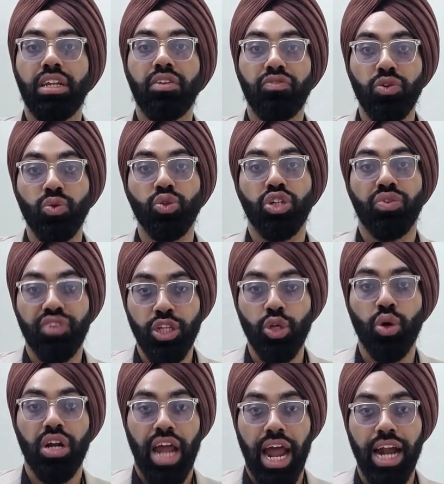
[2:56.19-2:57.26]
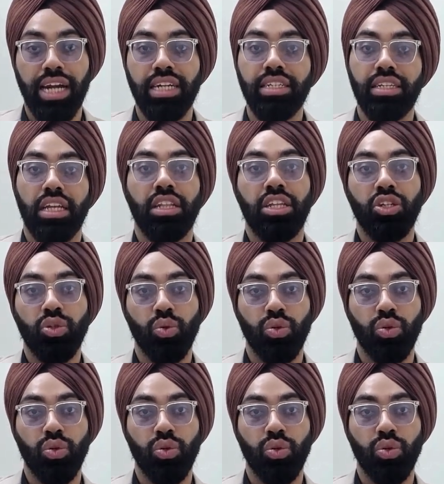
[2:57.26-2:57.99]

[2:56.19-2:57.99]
the future with your hands in this